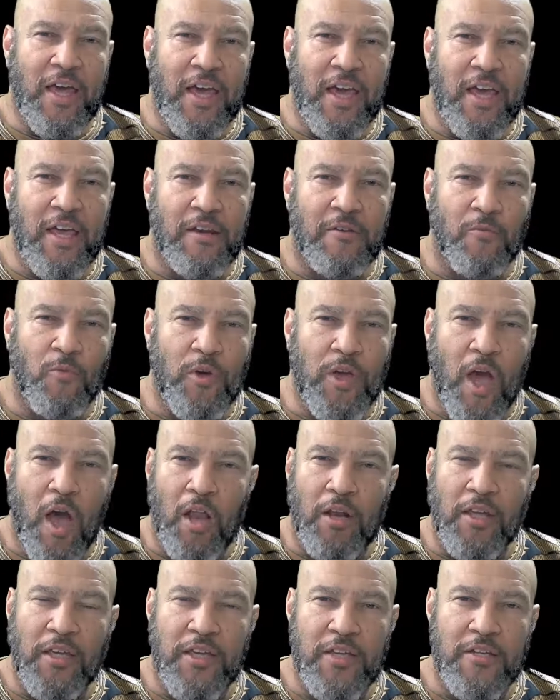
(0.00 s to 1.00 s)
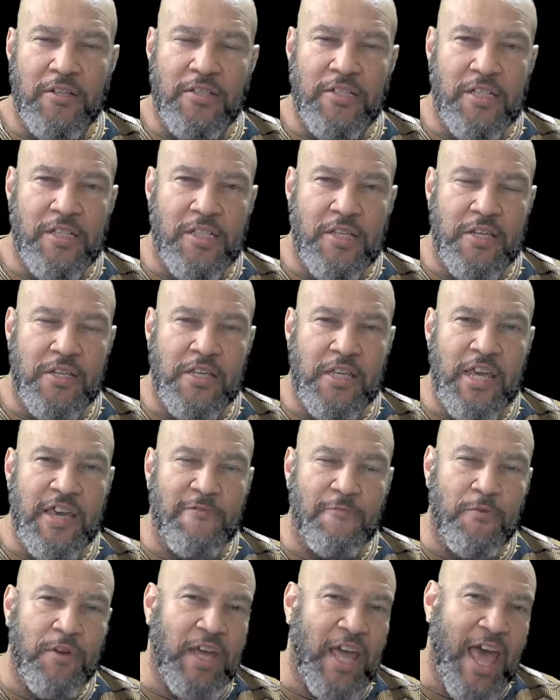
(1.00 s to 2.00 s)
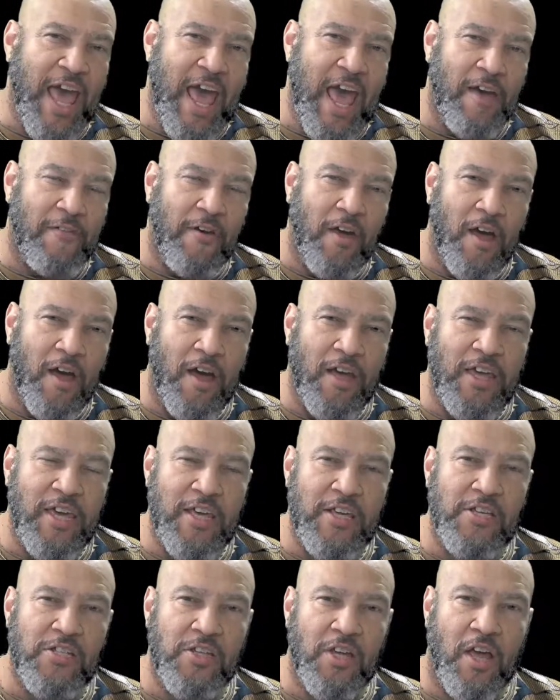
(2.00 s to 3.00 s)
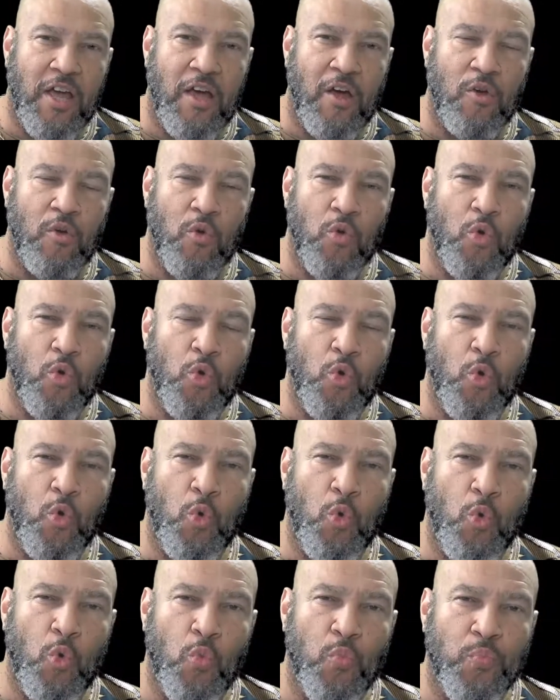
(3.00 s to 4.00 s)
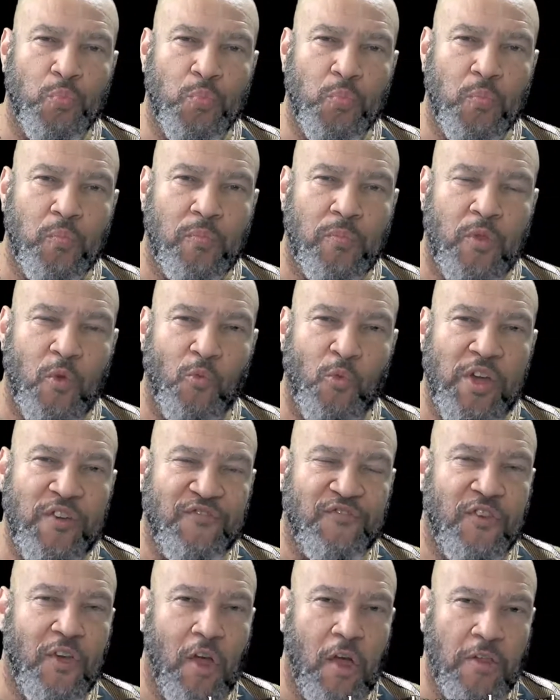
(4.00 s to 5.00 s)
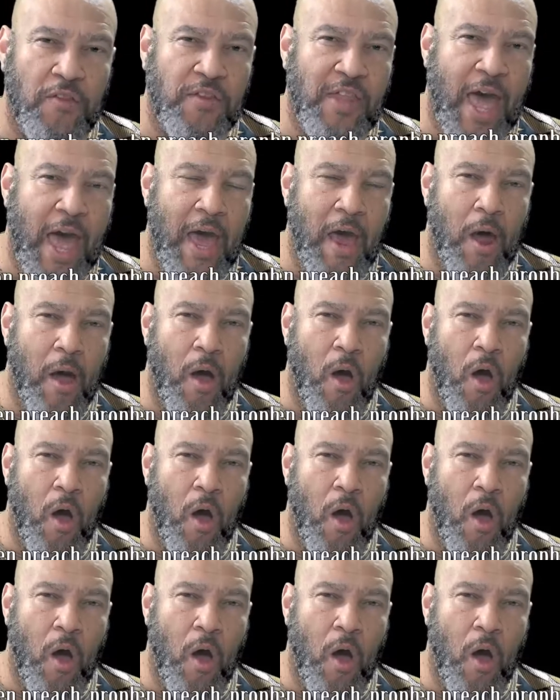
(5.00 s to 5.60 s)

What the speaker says: and we all are guilty of this, if we have Isha who we feel is not